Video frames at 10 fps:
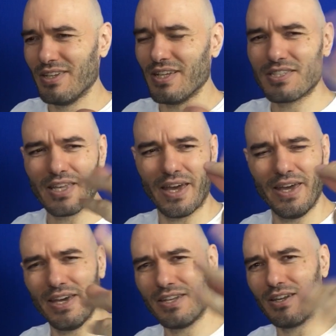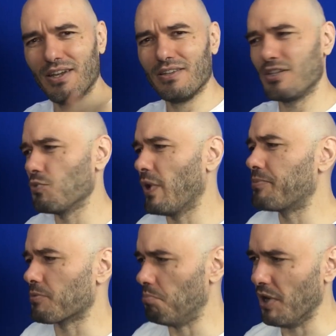that's the hand that you wipe
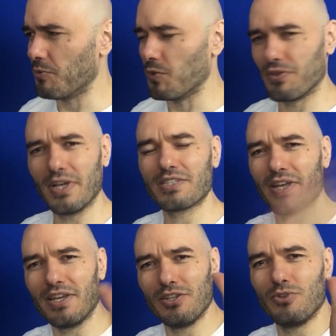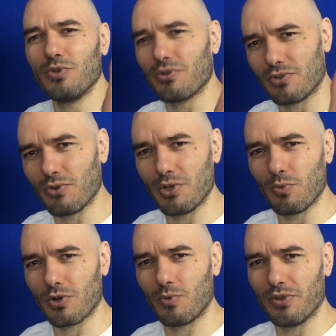your butt with. That's the hand you do your dirty
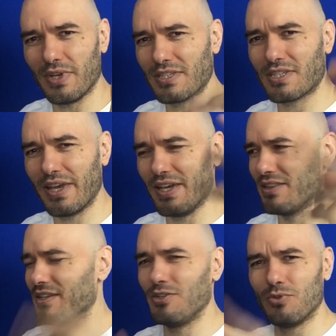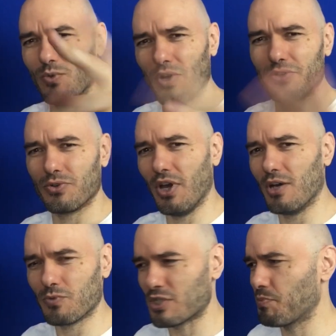work with. That's the hand that you do all your
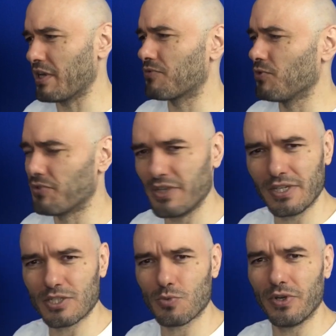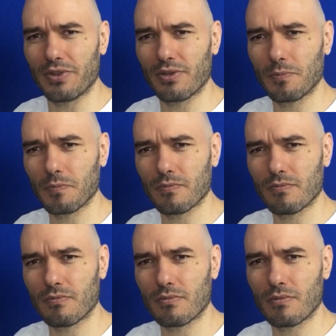non-respectful things with.
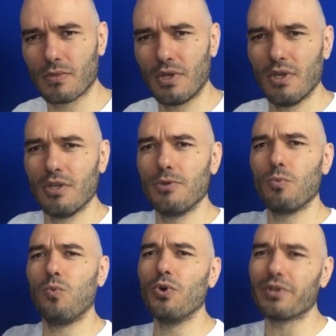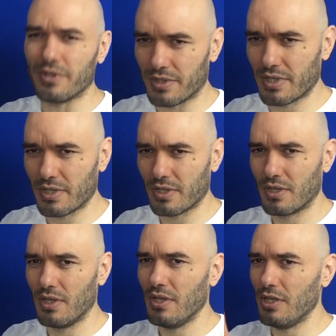You wouldn't,
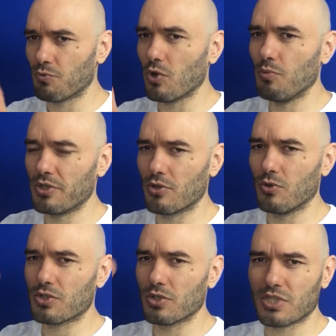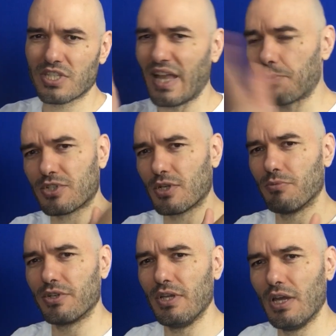in Roman culture, slap
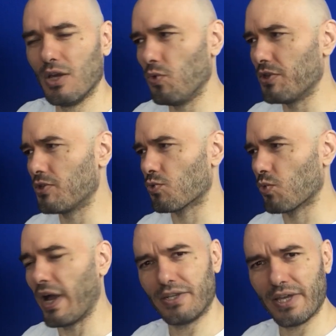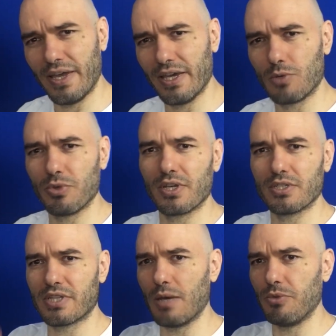somebody with your right hand,
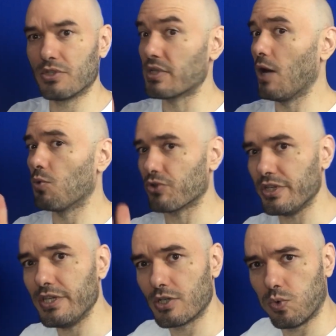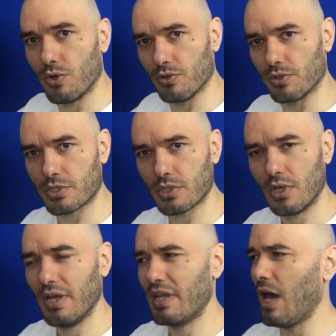because that means now we're equals.
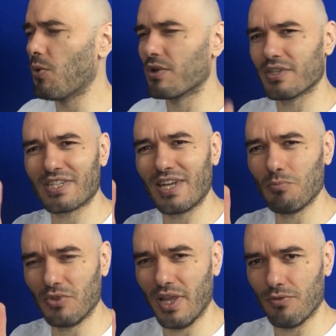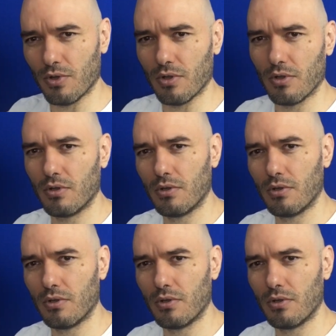Now we're on the same level.